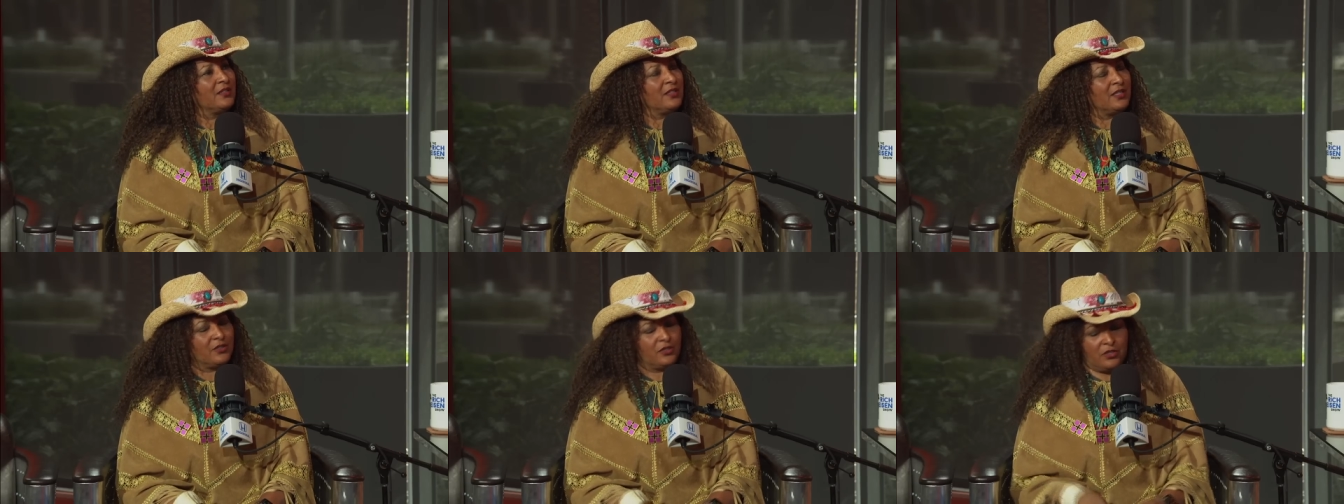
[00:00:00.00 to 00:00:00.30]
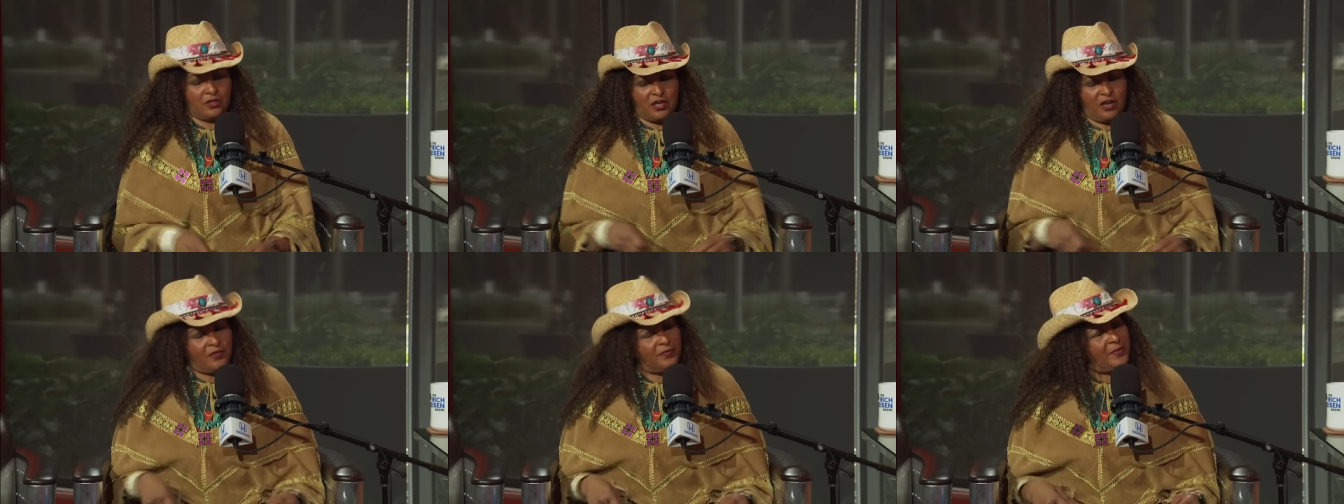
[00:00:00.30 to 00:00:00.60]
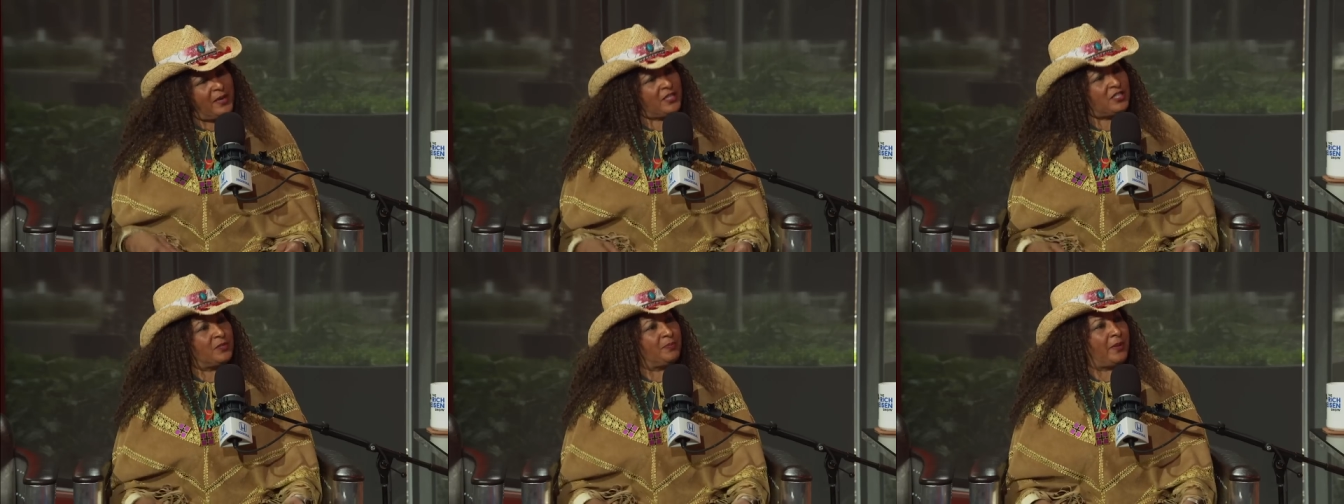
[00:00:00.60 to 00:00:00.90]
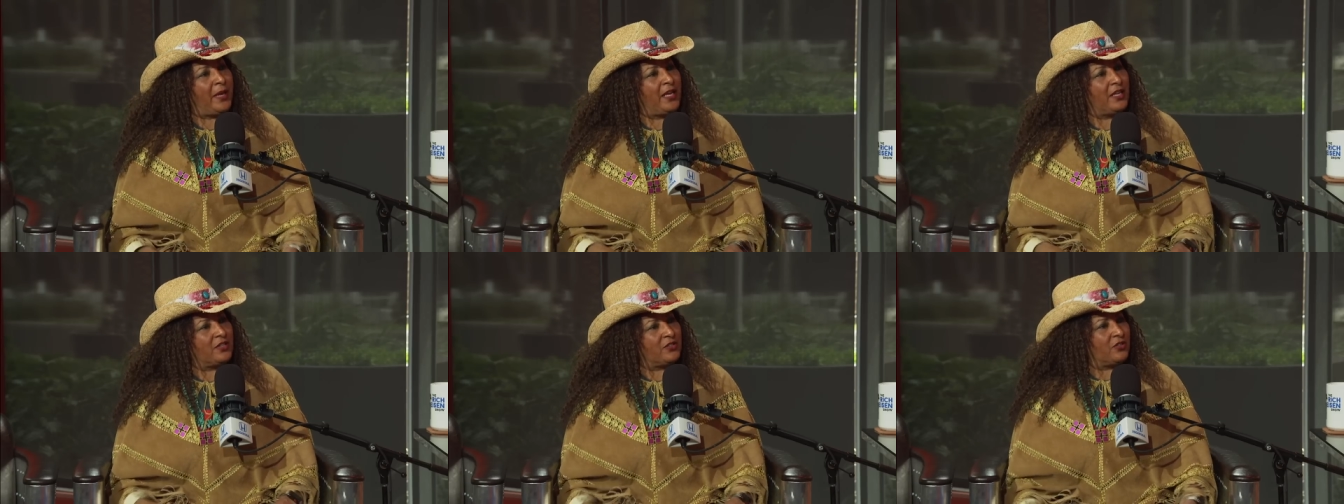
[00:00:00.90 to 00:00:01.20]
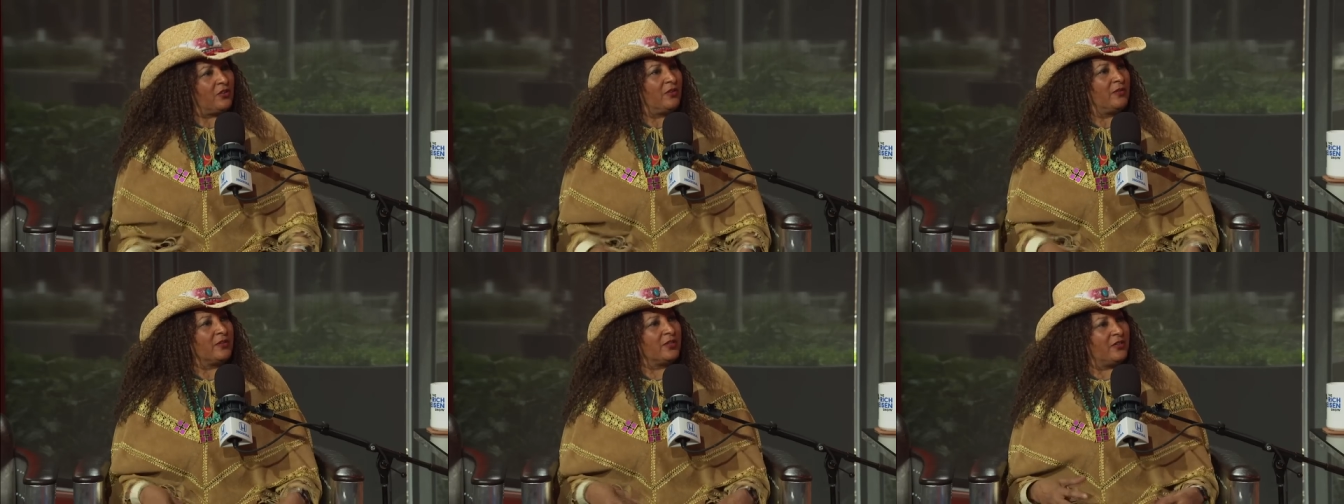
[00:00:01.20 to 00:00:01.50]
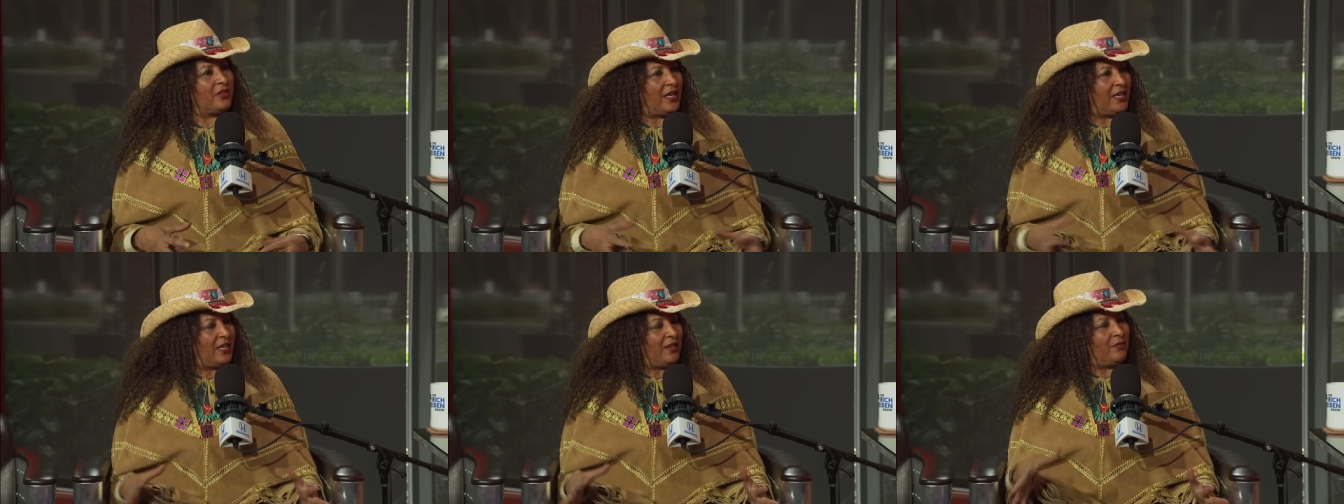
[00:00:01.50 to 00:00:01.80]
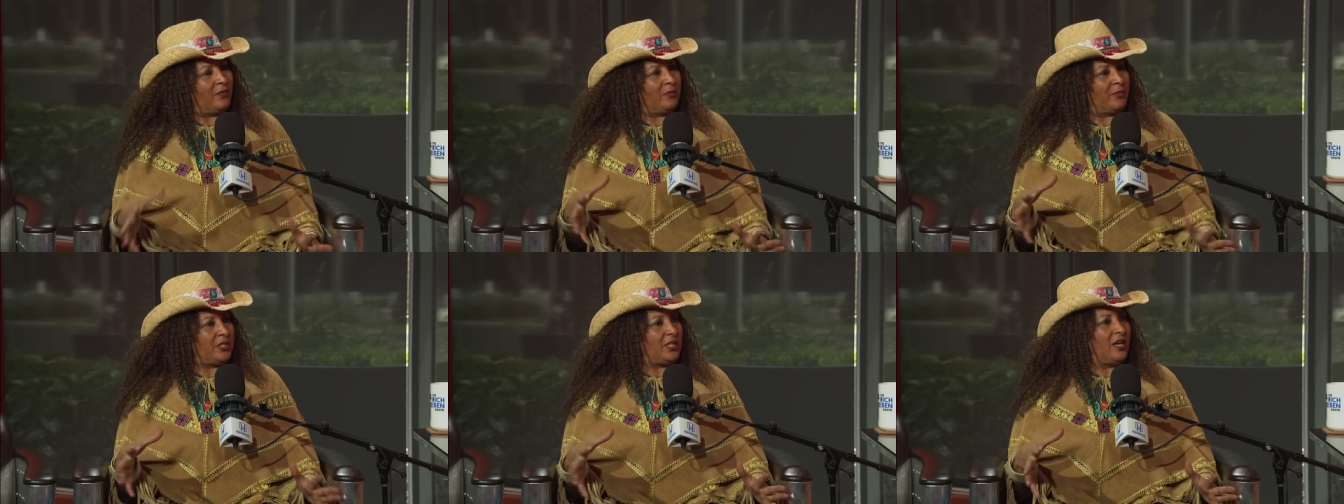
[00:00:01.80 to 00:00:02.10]
took off my spank, so you know I'd
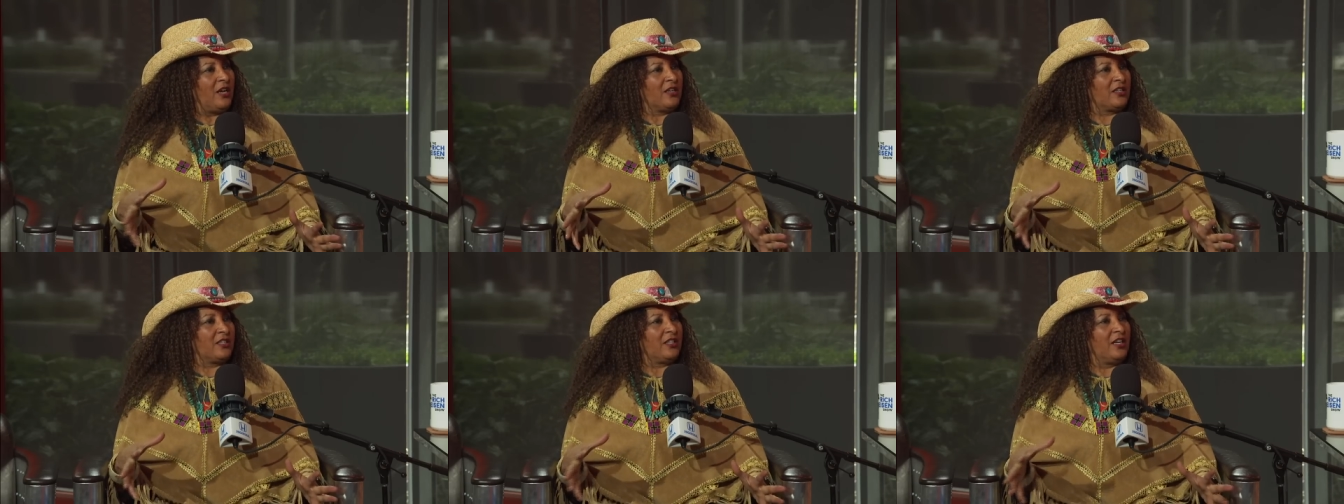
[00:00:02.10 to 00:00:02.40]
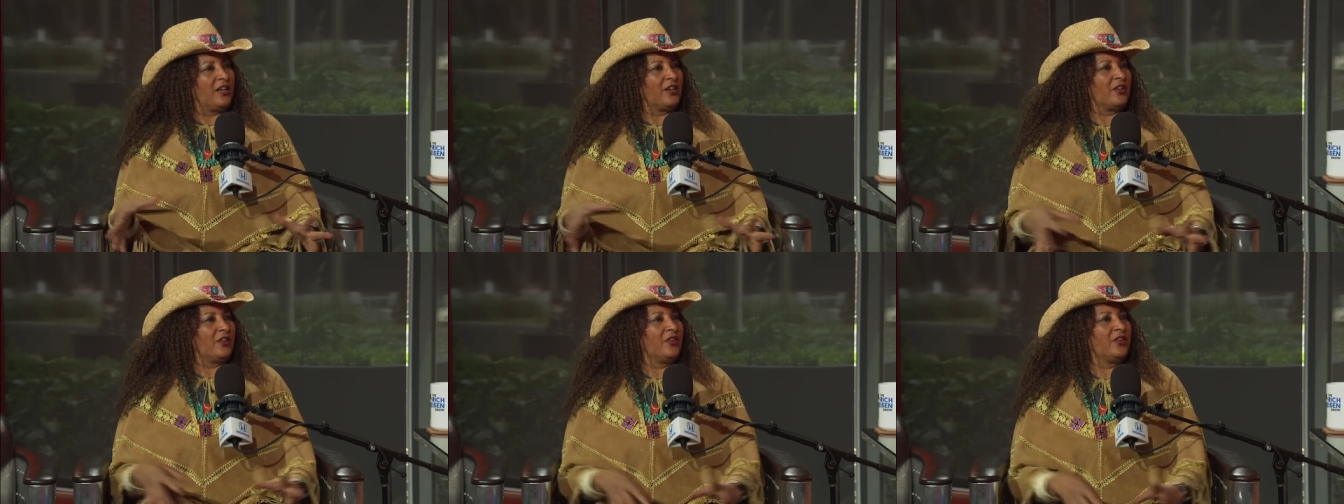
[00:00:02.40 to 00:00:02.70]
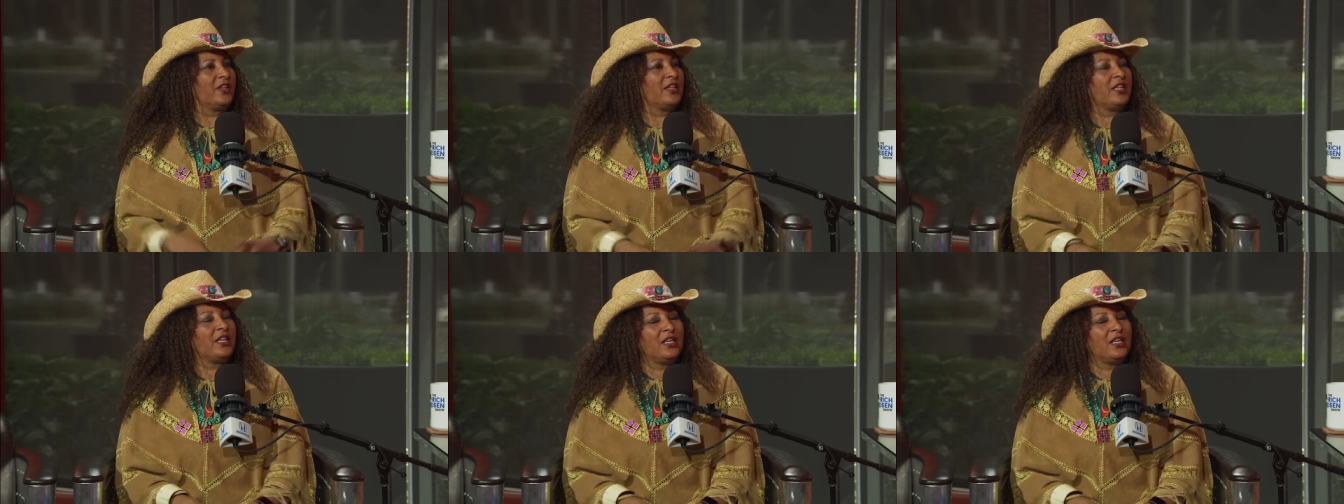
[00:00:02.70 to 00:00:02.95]
have a badonkadonk on,